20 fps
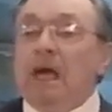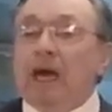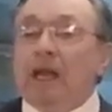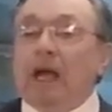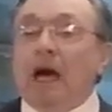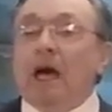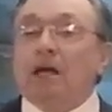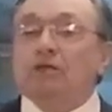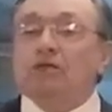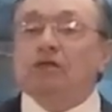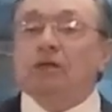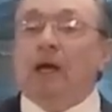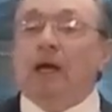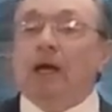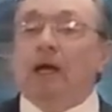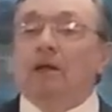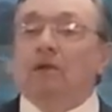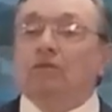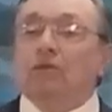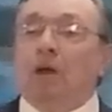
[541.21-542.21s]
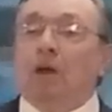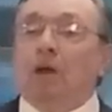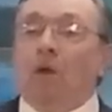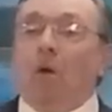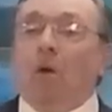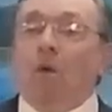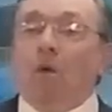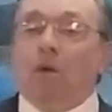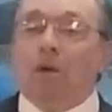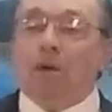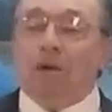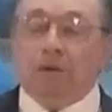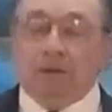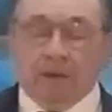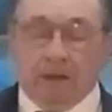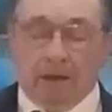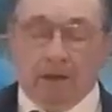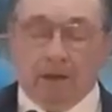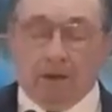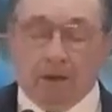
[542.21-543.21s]
And I say, the Lord
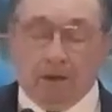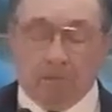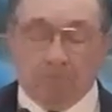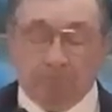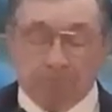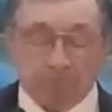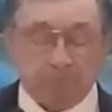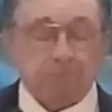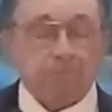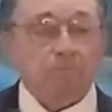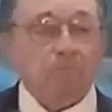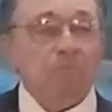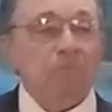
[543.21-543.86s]
here